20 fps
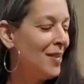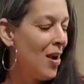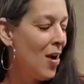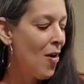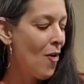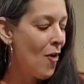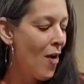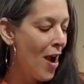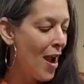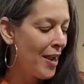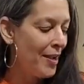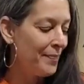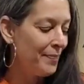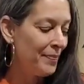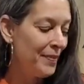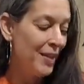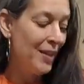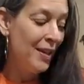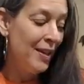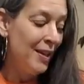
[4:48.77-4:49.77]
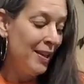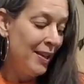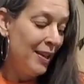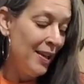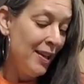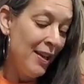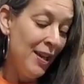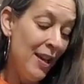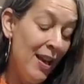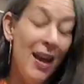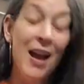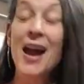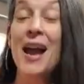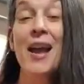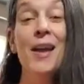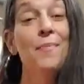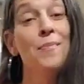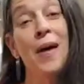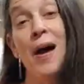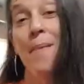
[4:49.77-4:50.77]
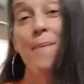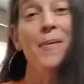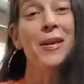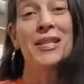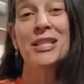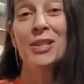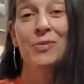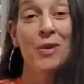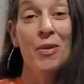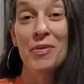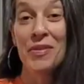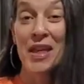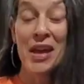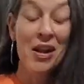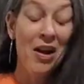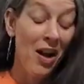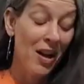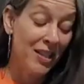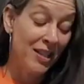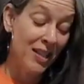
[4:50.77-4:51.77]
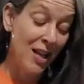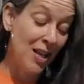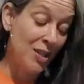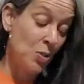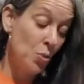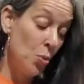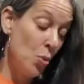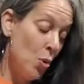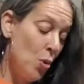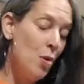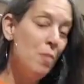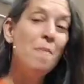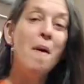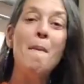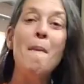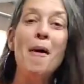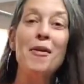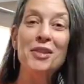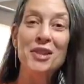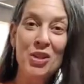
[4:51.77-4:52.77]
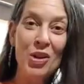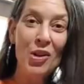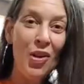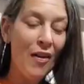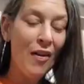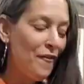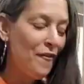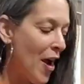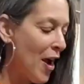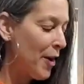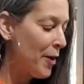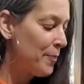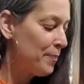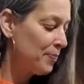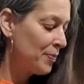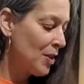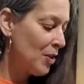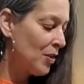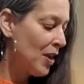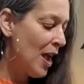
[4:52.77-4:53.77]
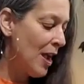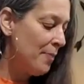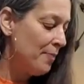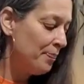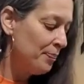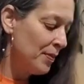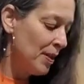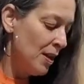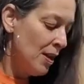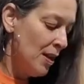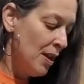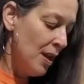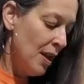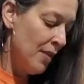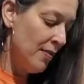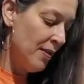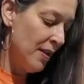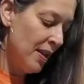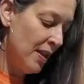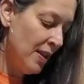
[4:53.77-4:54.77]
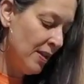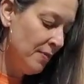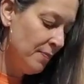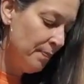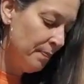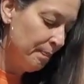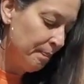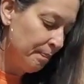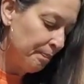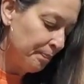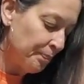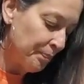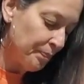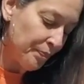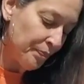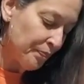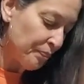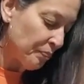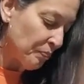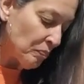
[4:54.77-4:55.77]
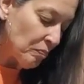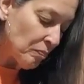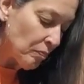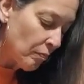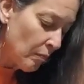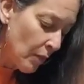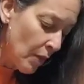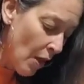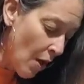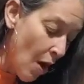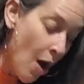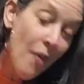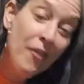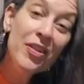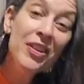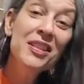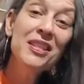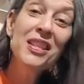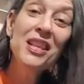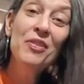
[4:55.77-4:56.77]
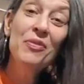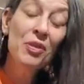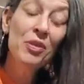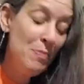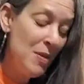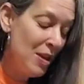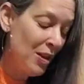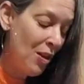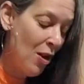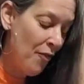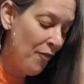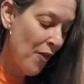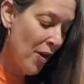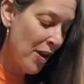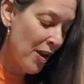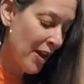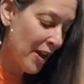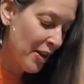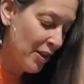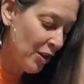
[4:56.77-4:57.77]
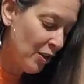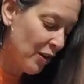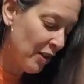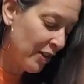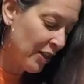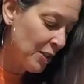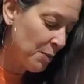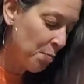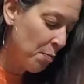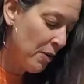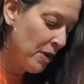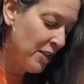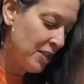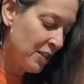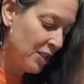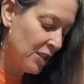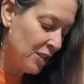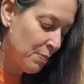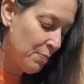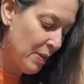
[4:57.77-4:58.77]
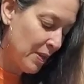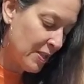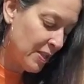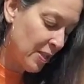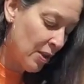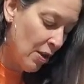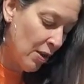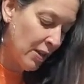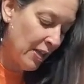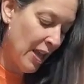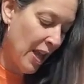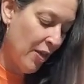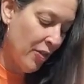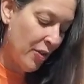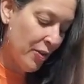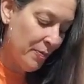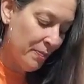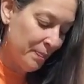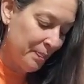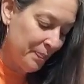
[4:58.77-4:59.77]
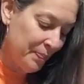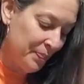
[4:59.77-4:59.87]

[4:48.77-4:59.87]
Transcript: All right. I am not messing around with that hot sauce. Woo, my mouth's still on fire. Okay. And then, obviously with meatloaf, all you got to do at this point is just mix it all together.